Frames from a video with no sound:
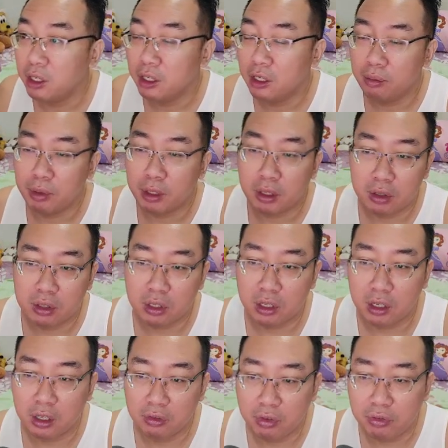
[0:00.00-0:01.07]
because
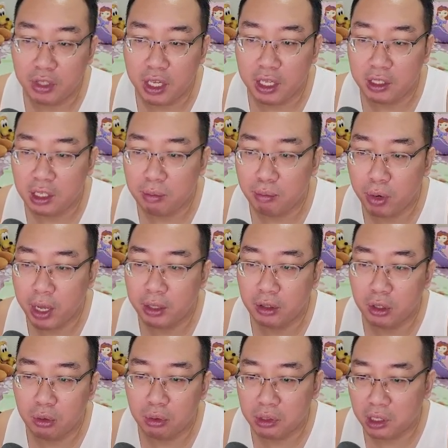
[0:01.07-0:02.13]
5080 brand
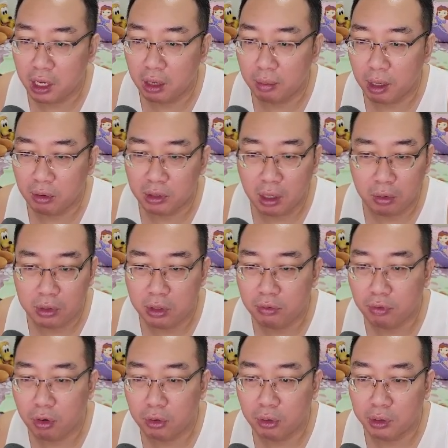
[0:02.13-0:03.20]
news are about
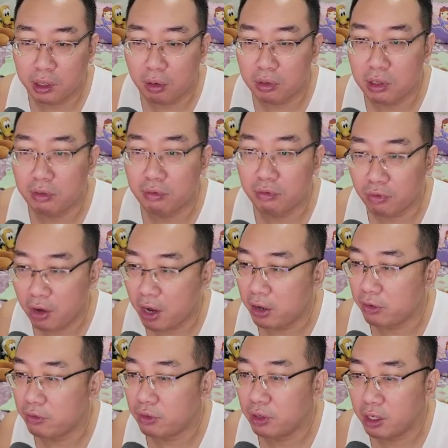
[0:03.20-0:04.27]
1,004 to
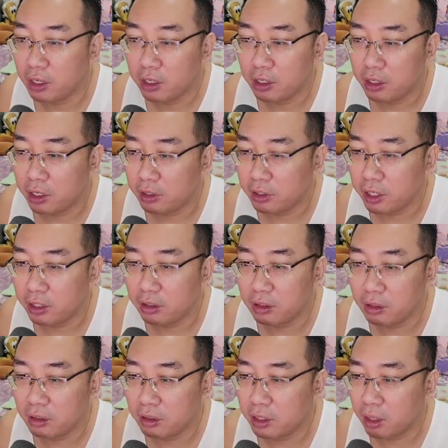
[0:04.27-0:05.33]
1,005. And
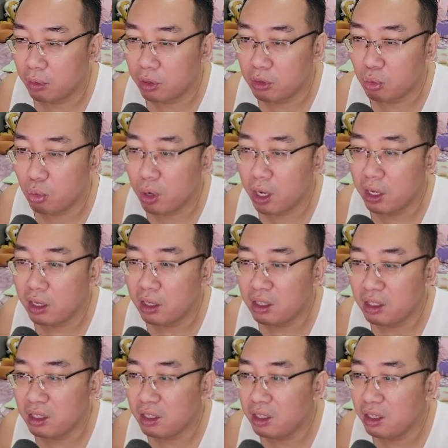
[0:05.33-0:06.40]
then there was
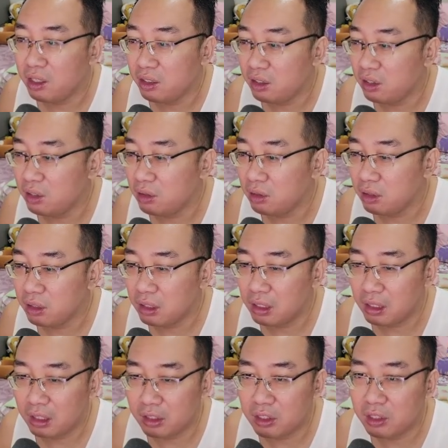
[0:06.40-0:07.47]

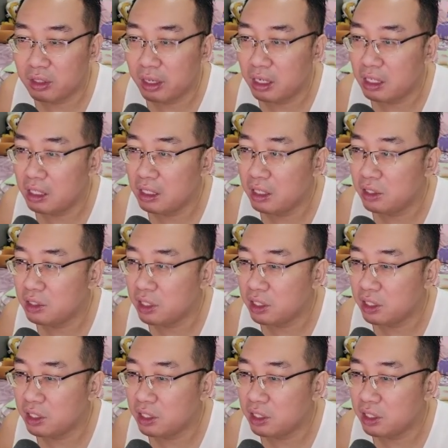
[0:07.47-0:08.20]
one seller listing